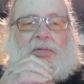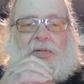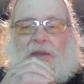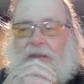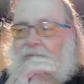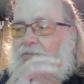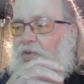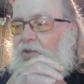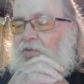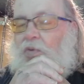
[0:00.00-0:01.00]
like
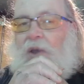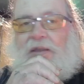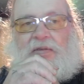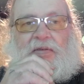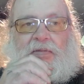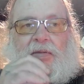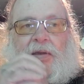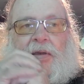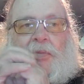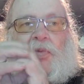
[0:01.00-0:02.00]
the twice
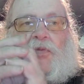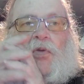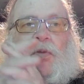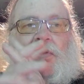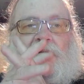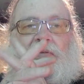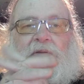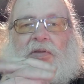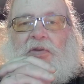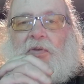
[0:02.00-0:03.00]
performance,
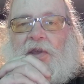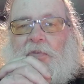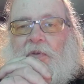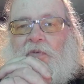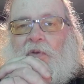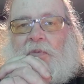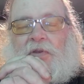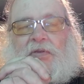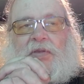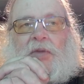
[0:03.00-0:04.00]
the 2x
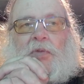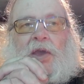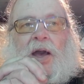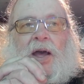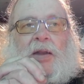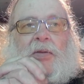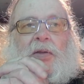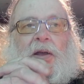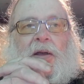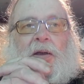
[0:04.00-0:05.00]
performance that we got
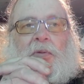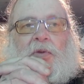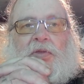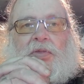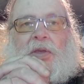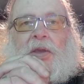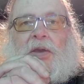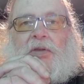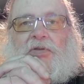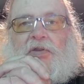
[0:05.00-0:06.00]
with
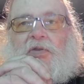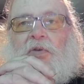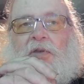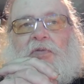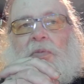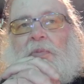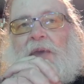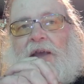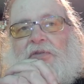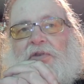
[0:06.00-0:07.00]
just going from
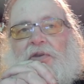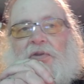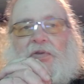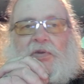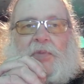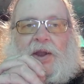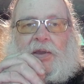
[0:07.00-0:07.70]
Apache to semantic